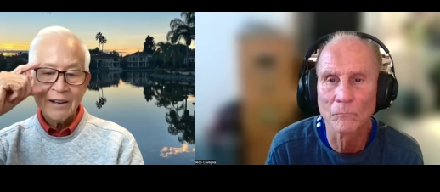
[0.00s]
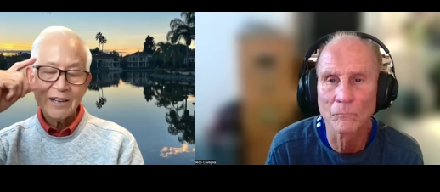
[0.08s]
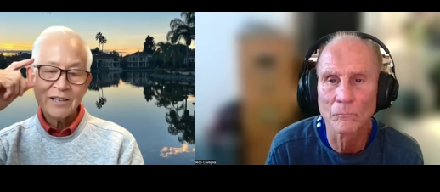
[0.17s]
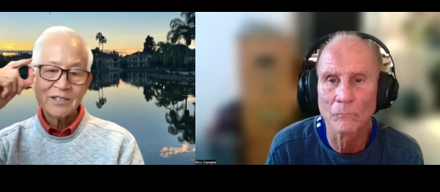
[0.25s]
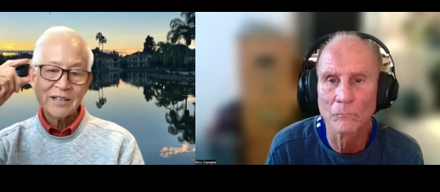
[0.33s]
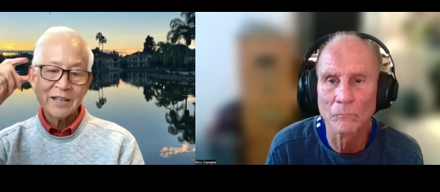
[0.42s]

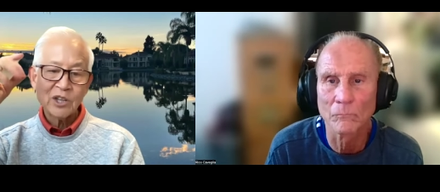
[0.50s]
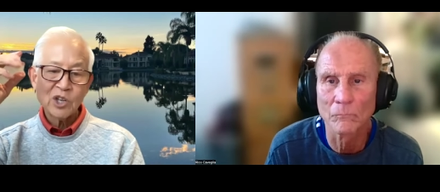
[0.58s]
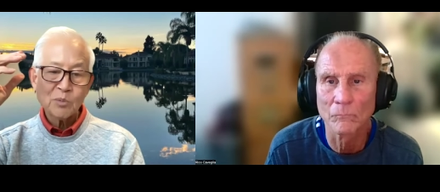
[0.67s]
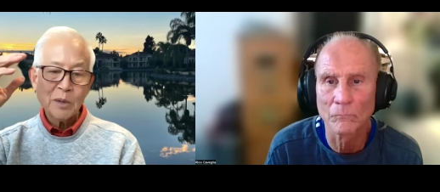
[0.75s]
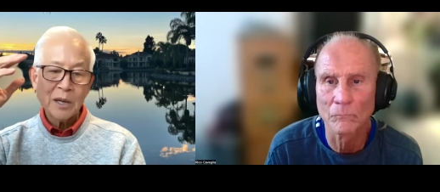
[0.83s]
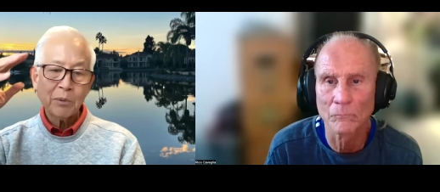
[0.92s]
Speaker 1: is that those
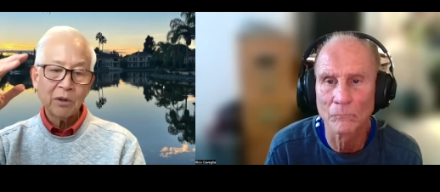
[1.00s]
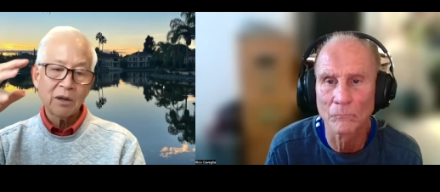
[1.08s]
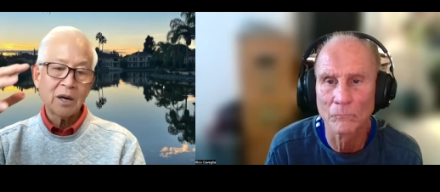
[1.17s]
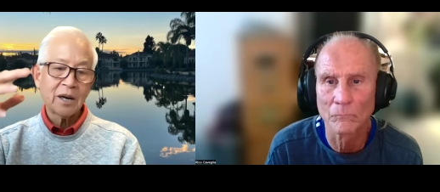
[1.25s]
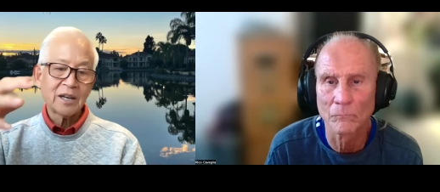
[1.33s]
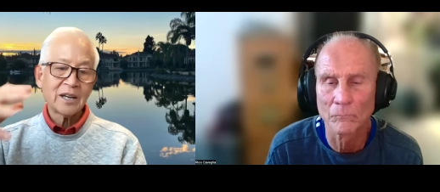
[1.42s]
people
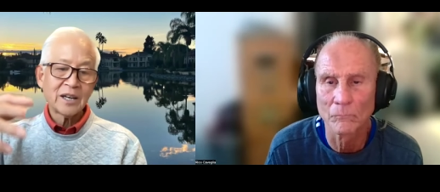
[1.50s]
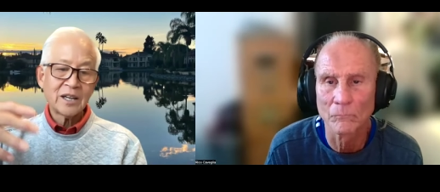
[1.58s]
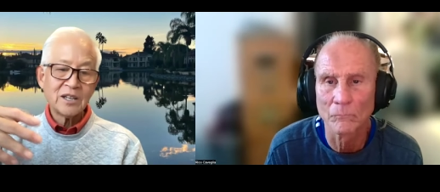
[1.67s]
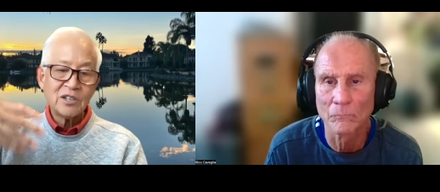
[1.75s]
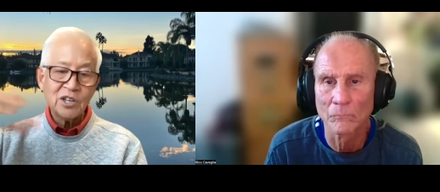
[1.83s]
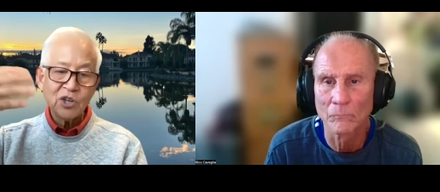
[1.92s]
are going to
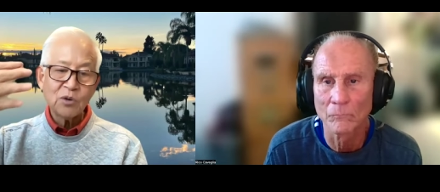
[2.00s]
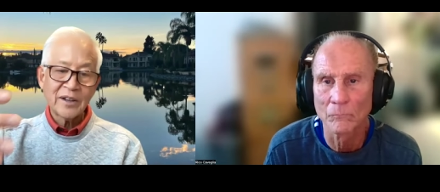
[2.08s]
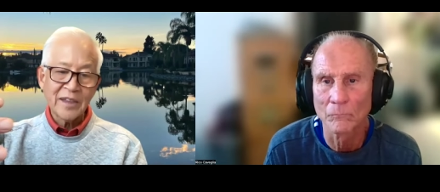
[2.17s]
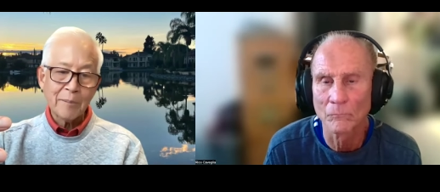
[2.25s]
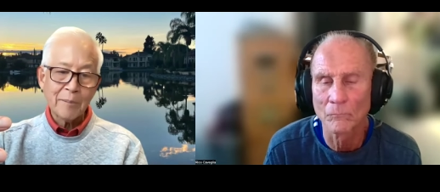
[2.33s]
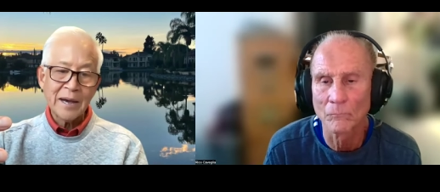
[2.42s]
continue on
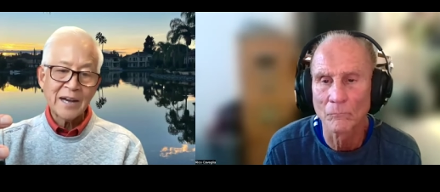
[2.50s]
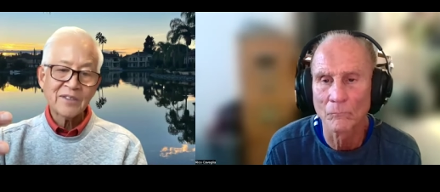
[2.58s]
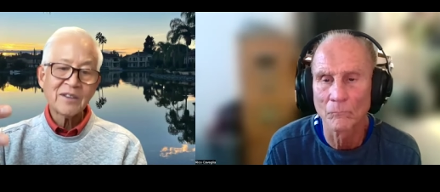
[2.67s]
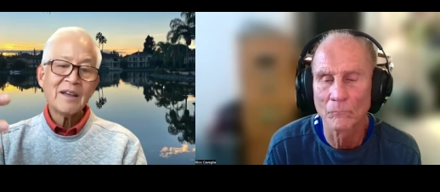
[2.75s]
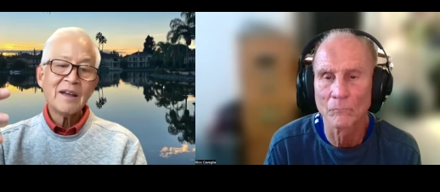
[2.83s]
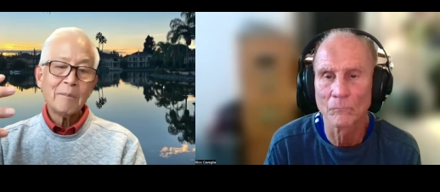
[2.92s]
that path,
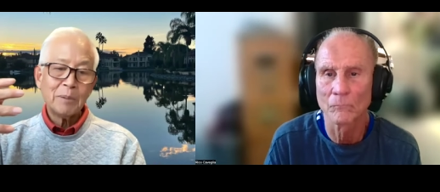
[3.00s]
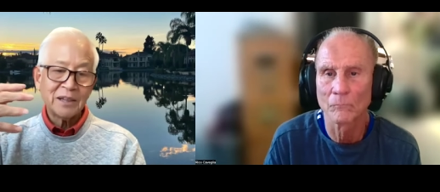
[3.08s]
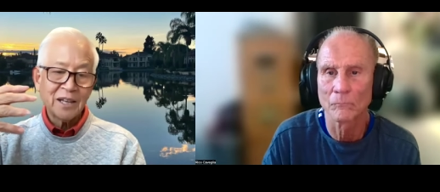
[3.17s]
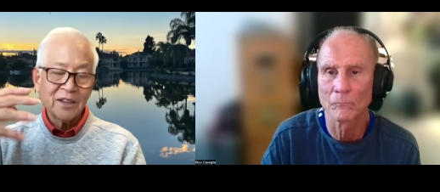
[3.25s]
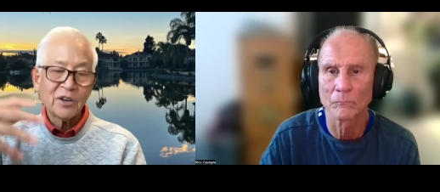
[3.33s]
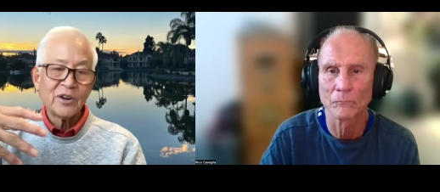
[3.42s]
but
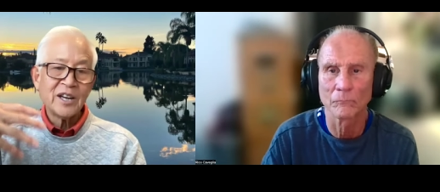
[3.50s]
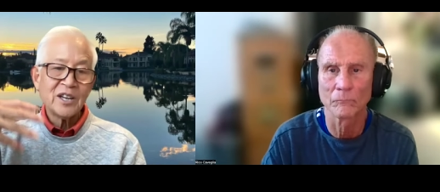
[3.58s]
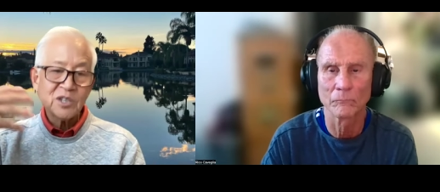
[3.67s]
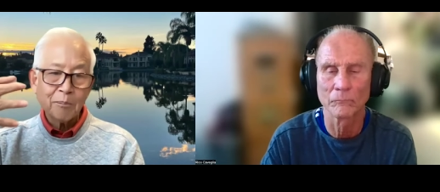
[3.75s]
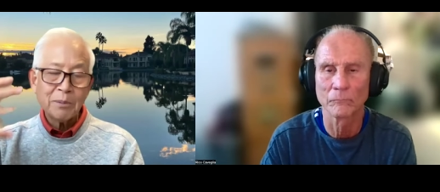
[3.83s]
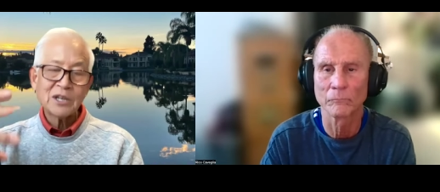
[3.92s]
then there is
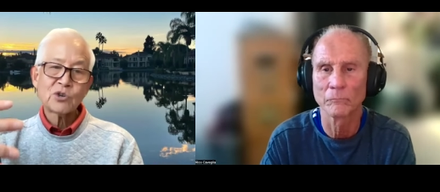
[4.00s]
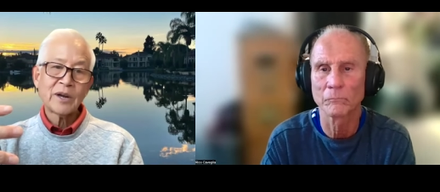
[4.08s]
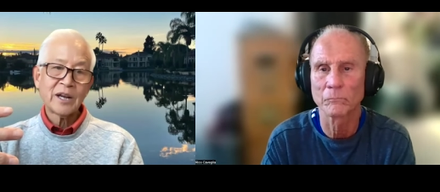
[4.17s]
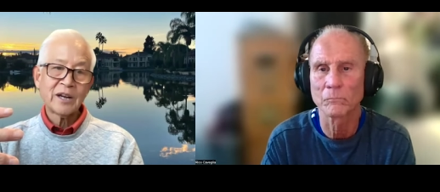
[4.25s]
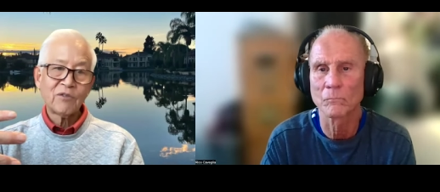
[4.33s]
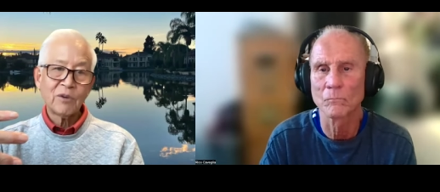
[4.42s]
a big
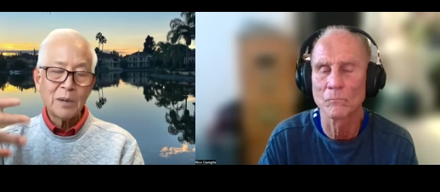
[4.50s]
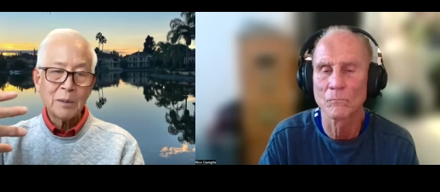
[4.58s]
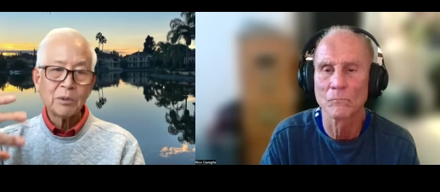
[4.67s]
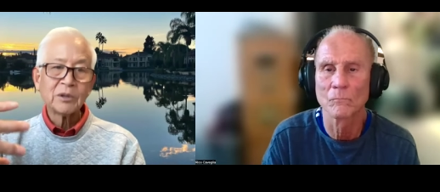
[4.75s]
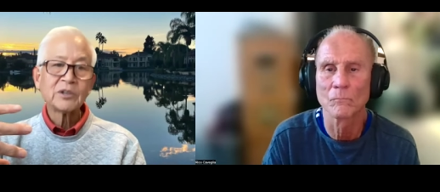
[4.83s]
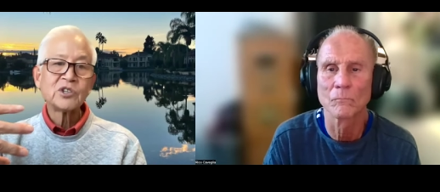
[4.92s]
trend for
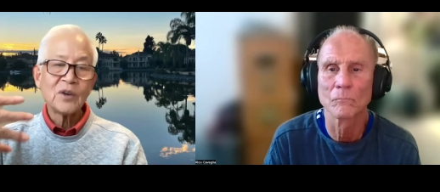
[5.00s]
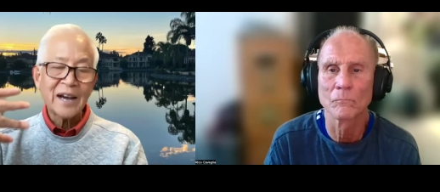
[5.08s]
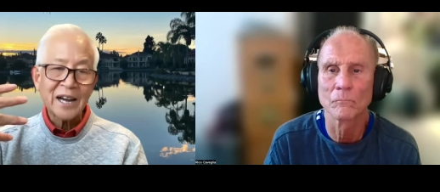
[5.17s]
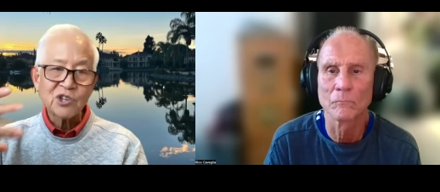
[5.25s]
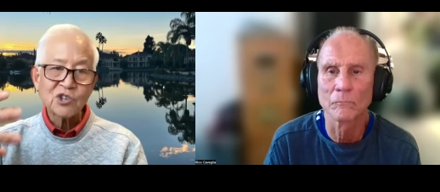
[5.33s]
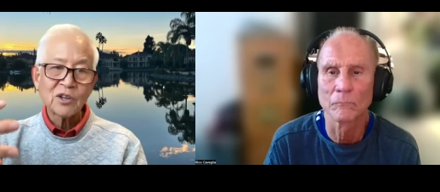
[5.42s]
people to
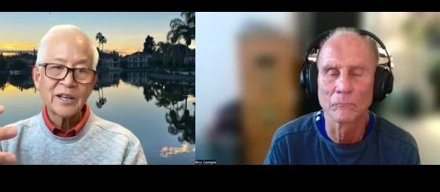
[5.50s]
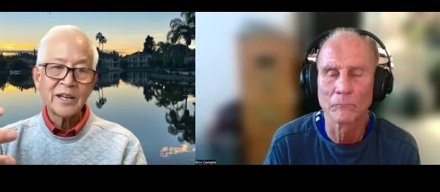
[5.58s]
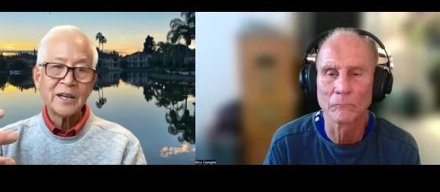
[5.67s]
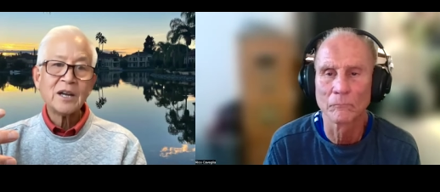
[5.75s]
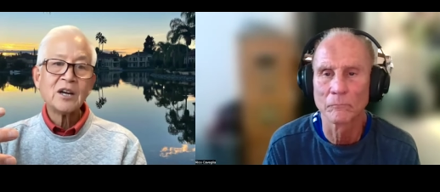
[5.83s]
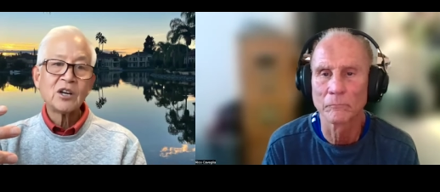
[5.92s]
actually
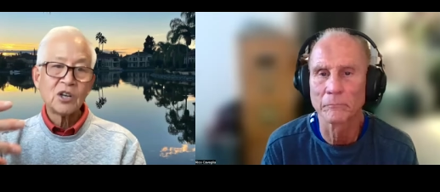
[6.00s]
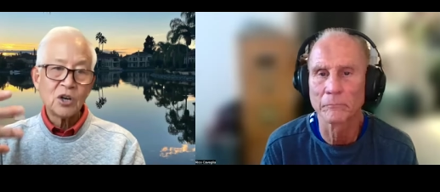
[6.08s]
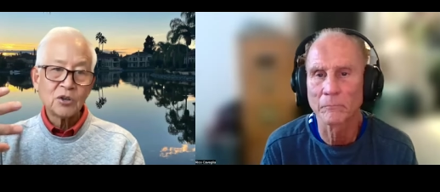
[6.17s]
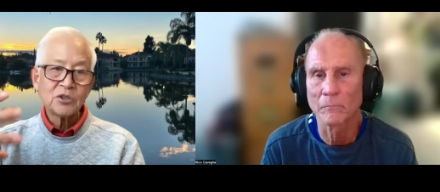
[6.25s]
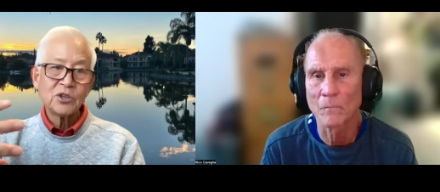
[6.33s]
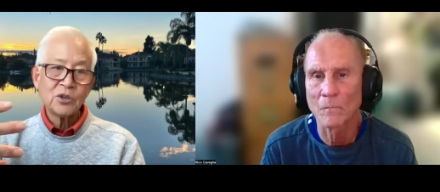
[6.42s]

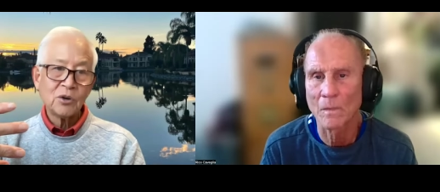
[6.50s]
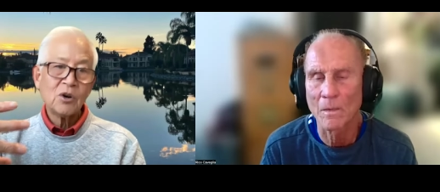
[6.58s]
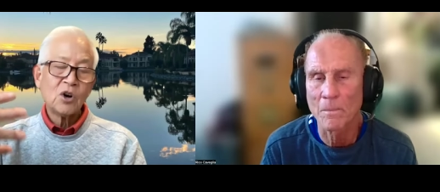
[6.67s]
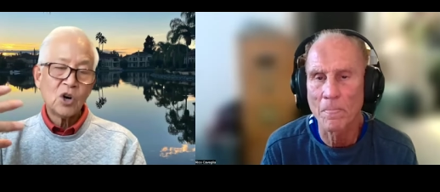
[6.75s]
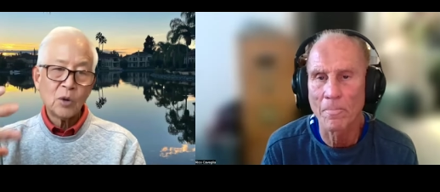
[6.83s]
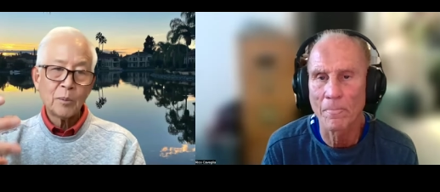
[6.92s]
go to
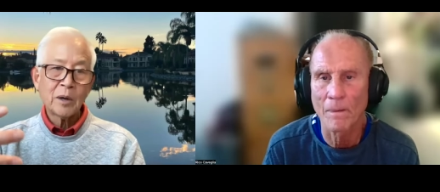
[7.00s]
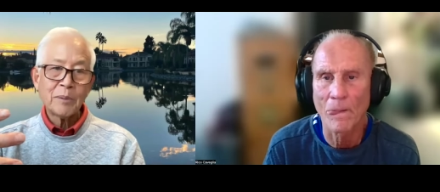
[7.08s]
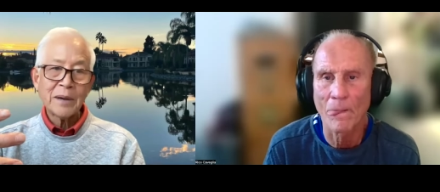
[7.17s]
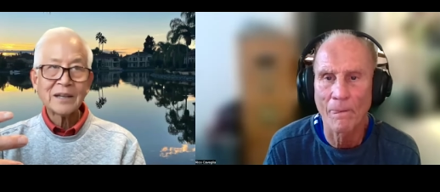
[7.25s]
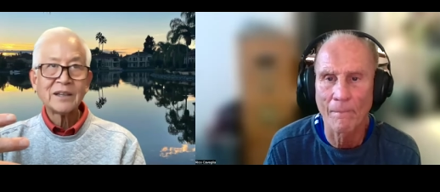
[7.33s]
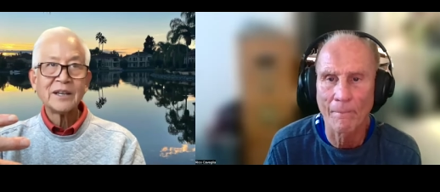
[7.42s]

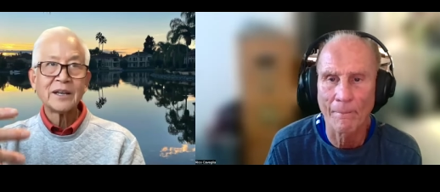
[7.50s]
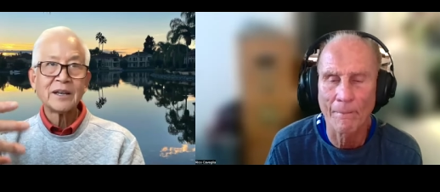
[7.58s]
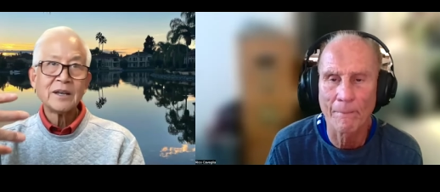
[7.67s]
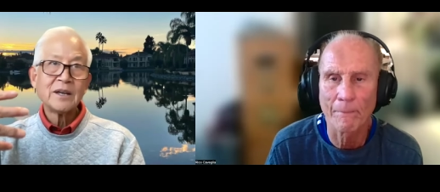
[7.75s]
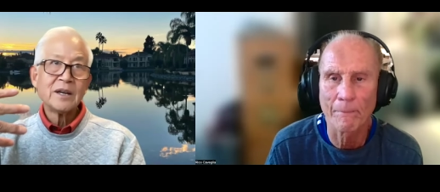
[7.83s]
homeopathic